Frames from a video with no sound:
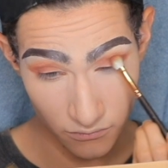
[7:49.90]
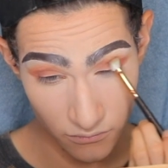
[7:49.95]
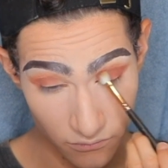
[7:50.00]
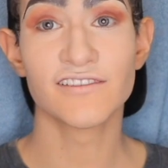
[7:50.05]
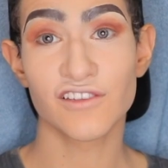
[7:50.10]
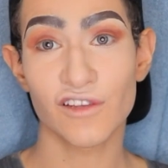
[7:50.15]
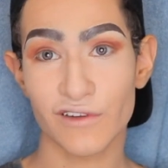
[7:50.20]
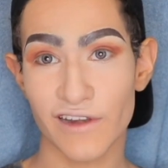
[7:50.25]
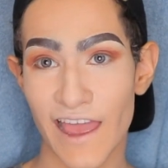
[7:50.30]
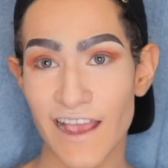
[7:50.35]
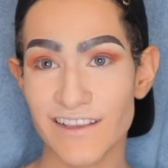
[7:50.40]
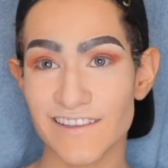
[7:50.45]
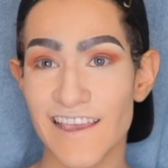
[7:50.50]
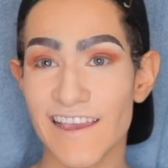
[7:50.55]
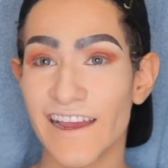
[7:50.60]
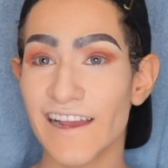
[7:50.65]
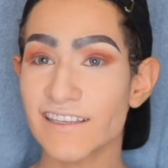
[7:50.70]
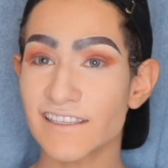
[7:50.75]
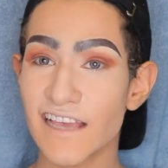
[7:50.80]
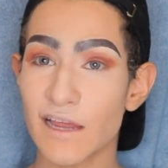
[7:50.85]
So next,
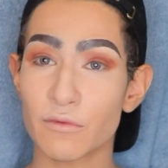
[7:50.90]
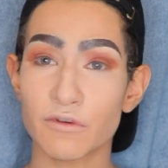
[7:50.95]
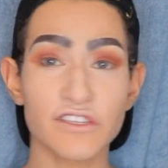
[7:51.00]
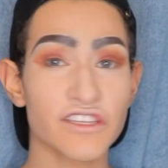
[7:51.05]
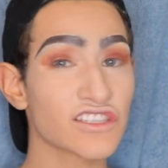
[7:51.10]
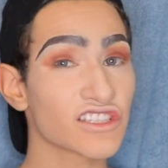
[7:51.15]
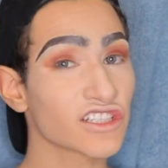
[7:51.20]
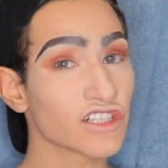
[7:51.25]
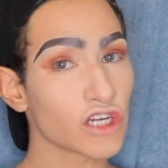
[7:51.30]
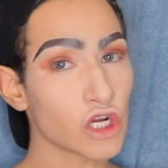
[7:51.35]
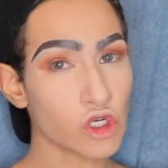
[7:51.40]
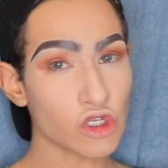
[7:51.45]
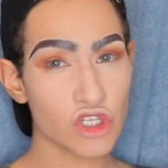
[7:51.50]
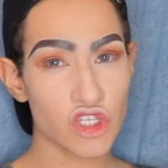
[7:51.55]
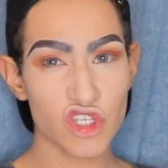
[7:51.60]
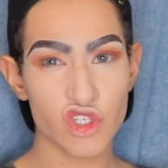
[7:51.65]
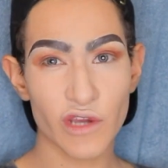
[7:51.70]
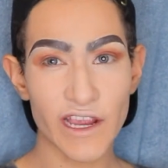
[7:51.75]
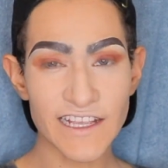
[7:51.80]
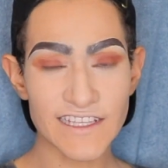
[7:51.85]
like I said, we're just gonna go
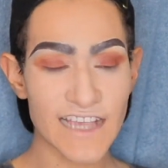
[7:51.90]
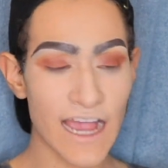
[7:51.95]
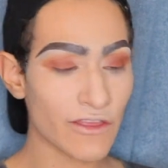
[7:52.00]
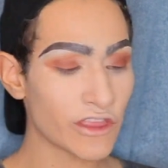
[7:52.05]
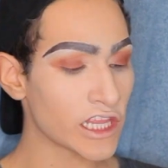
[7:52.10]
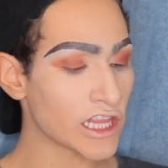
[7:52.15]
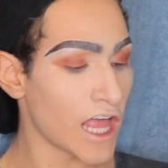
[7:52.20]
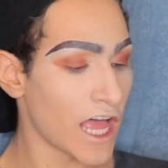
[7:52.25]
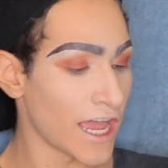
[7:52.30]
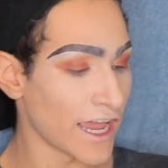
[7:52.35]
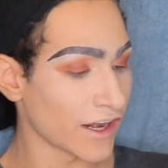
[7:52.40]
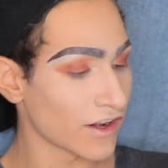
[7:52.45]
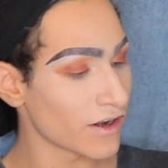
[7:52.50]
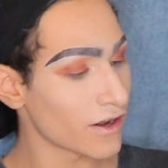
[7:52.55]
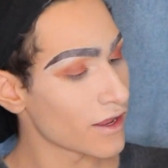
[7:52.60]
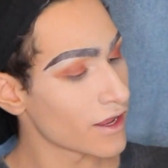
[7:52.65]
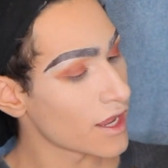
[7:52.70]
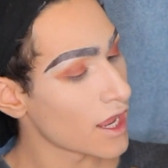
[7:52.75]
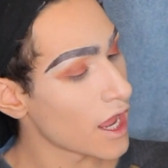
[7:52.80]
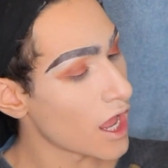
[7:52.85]
straight down the
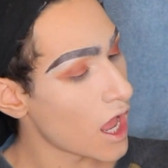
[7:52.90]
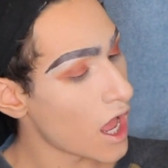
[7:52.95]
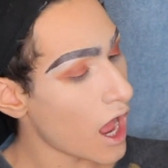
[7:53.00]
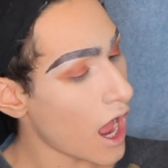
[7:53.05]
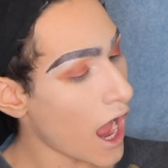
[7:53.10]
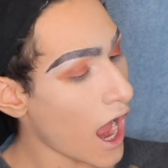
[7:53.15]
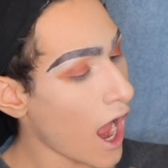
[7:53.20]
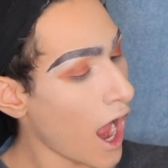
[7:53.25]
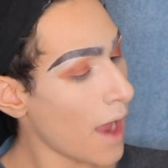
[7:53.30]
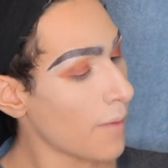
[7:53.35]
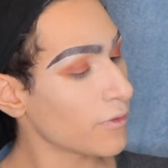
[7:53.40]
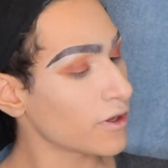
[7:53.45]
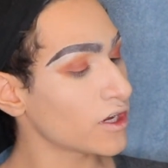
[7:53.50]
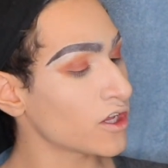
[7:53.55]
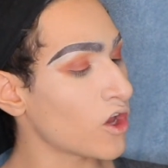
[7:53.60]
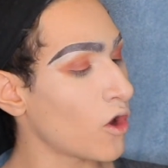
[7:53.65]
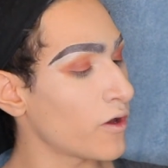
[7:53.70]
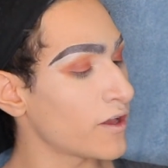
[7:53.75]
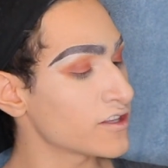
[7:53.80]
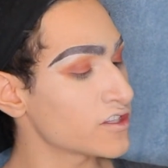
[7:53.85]
line. I'm gonna
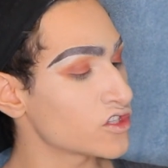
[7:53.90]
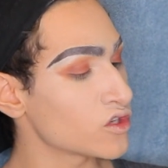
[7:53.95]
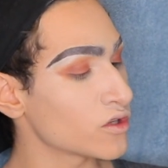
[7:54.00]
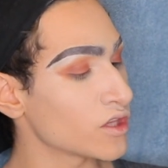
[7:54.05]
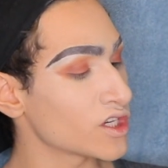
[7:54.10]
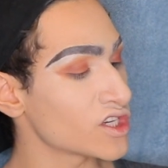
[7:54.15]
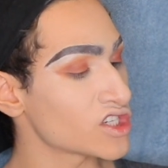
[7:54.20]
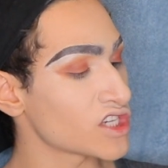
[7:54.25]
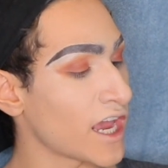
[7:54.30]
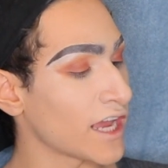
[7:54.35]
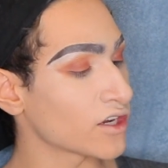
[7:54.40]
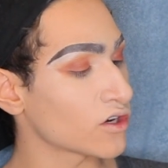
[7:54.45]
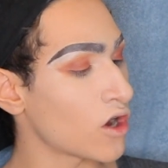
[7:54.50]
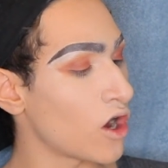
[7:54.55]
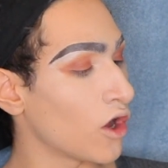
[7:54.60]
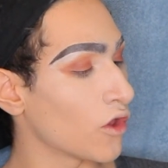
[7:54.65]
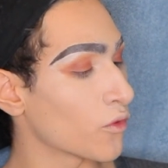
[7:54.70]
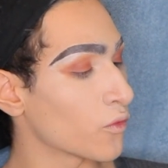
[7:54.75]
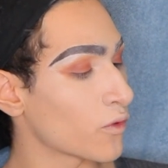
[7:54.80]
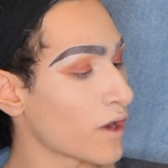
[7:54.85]
go into the shade
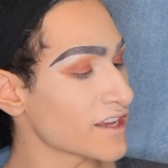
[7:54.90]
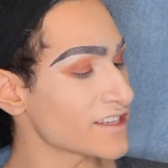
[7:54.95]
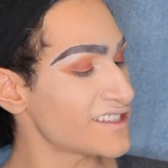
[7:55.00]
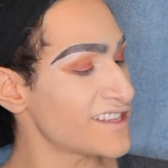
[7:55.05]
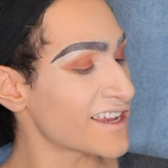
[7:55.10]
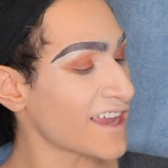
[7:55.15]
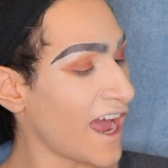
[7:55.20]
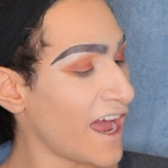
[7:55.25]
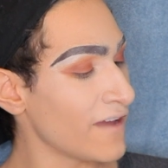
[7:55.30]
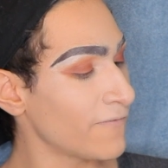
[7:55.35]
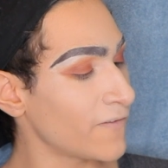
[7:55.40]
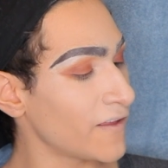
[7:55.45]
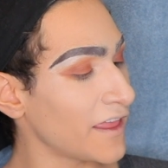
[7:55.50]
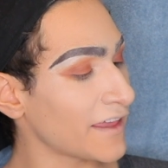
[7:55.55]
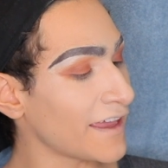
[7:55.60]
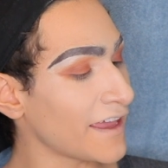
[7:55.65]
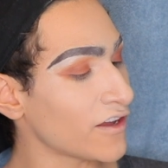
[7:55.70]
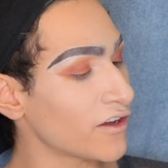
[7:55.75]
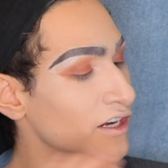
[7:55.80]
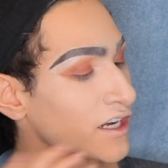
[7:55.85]
called Rustic. I feel
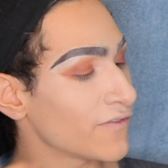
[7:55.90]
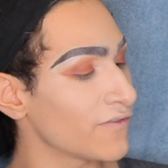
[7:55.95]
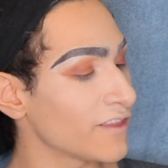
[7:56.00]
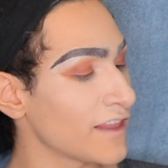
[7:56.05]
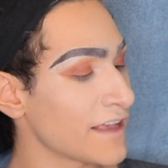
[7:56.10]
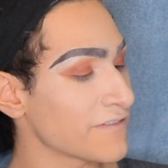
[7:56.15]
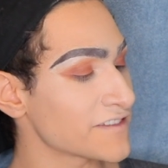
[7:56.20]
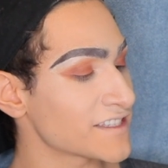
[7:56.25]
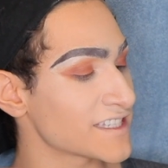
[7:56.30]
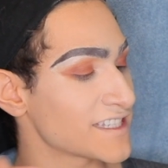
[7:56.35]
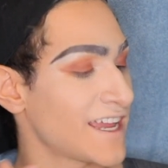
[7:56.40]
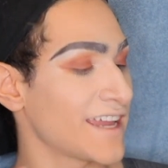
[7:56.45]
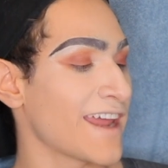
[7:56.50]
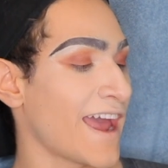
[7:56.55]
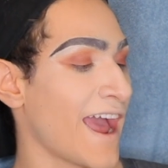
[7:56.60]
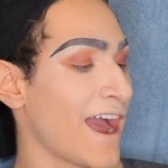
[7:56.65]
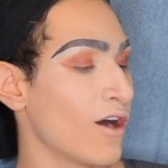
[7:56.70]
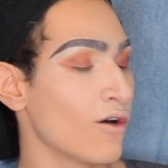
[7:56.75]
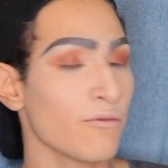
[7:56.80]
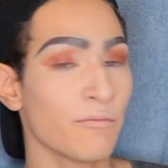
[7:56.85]
like I could have left
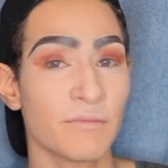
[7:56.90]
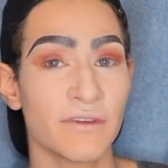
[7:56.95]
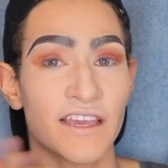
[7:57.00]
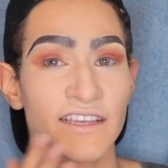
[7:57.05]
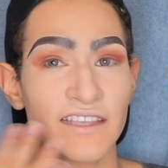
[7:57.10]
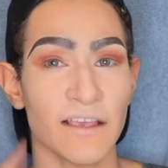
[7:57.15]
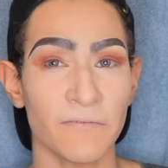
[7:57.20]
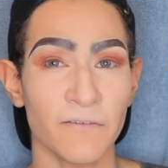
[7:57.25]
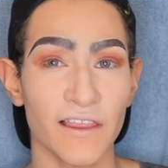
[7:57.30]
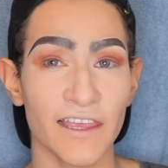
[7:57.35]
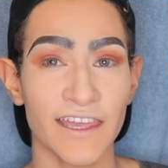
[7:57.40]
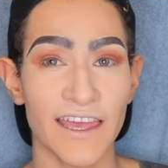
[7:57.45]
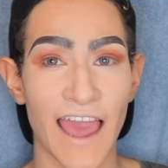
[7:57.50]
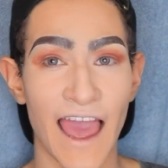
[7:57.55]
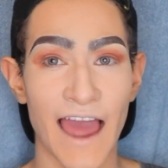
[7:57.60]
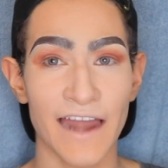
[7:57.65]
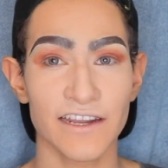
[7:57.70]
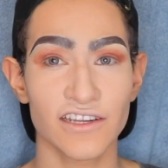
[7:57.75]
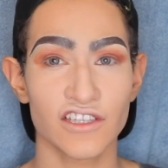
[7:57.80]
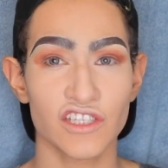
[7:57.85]
Sienna out because I feel like it
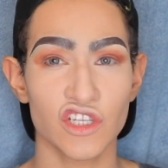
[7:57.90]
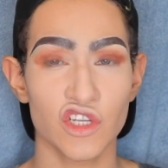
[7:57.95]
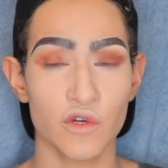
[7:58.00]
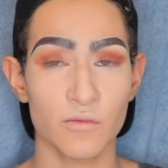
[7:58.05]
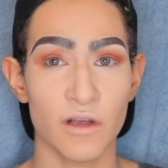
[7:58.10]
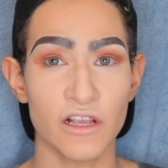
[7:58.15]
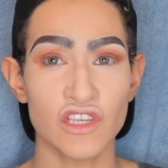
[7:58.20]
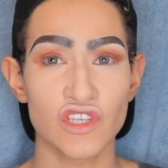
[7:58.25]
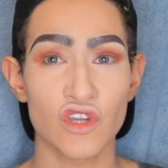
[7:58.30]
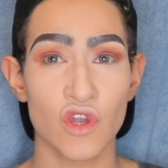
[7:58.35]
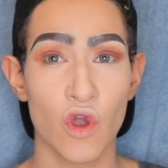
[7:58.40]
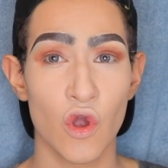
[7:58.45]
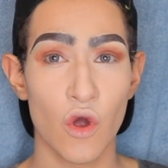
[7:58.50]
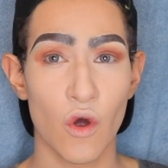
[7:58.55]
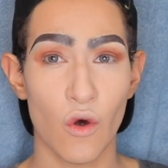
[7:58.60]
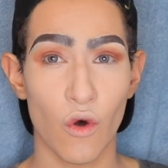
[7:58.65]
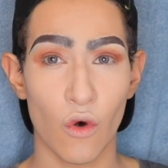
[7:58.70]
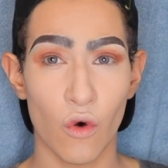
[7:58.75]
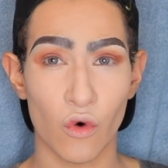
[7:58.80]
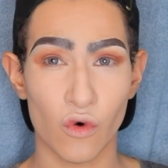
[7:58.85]
added too much
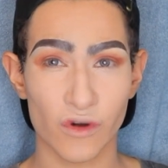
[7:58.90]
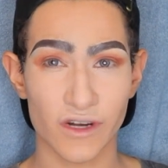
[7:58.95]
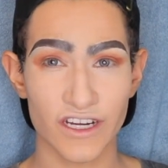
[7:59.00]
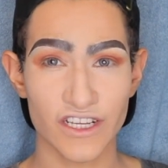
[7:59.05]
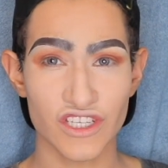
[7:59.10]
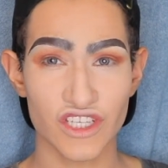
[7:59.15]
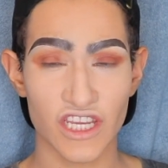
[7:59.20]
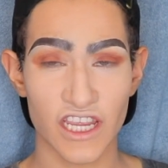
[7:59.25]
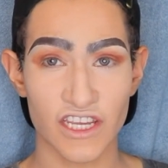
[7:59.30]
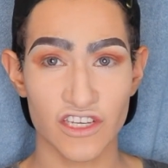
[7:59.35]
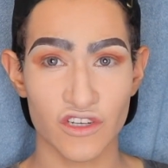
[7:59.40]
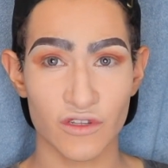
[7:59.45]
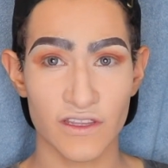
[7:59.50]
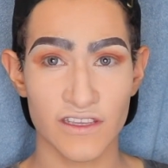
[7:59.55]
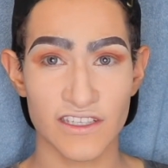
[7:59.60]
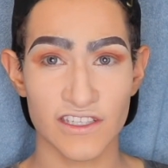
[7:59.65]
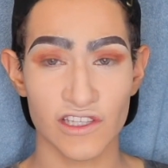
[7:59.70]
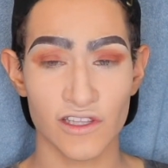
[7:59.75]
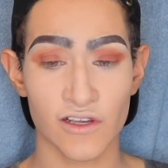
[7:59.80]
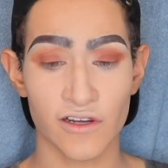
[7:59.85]
orange into
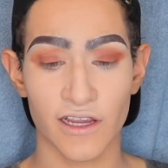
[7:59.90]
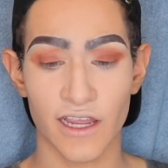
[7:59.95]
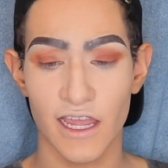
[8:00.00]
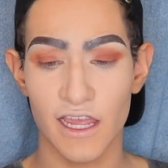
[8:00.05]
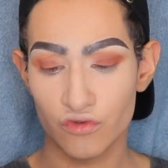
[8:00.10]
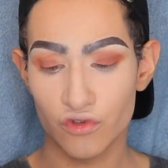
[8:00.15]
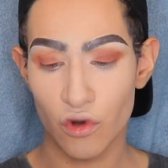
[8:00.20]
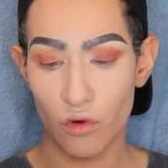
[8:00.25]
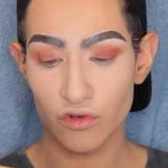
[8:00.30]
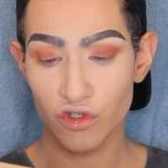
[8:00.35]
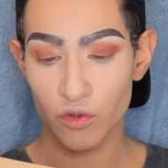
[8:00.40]
this look. Don't